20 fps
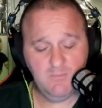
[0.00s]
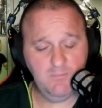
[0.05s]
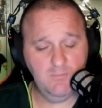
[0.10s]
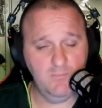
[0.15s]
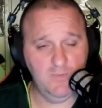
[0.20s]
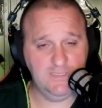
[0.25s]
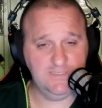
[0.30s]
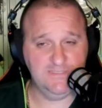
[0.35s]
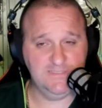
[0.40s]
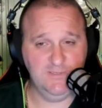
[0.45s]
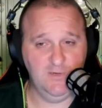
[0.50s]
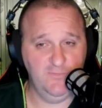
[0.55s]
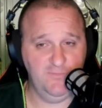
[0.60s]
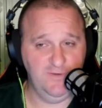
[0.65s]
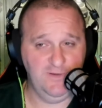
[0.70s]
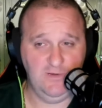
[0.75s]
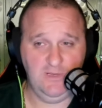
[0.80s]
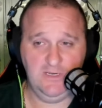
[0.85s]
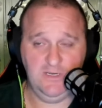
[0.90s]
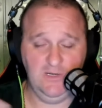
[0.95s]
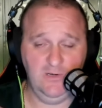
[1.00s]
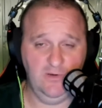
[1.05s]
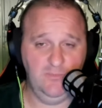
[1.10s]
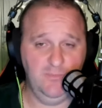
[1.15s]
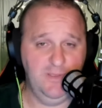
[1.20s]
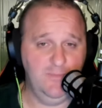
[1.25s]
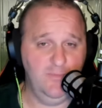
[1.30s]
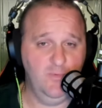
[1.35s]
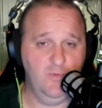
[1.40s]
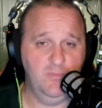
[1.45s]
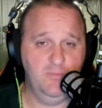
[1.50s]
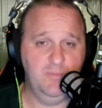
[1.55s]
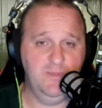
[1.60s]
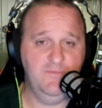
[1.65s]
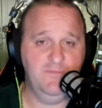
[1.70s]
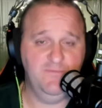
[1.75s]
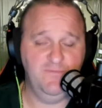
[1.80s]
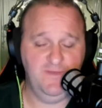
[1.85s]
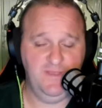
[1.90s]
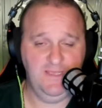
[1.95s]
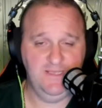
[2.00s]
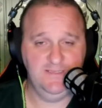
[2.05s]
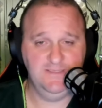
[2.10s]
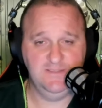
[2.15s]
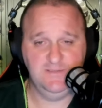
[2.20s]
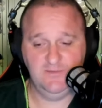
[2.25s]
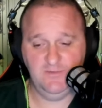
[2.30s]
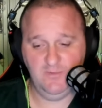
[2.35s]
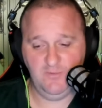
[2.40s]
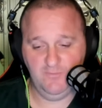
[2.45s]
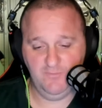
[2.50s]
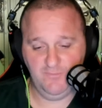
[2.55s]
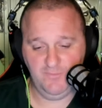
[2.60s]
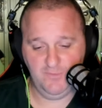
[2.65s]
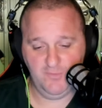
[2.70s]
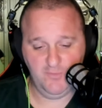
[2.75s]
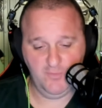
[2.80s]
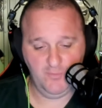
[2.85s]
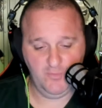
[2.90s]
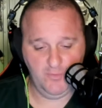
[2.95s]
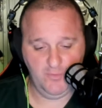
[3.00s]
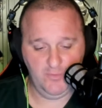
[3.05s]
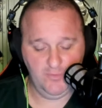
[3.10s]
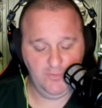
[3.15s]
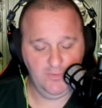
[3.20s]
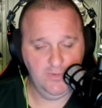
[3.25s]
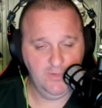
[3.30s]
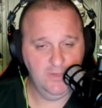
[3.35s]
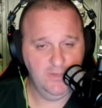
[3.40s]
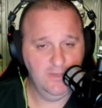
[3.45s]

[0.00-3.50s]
myself and like a lot of people were big fans of The Crow.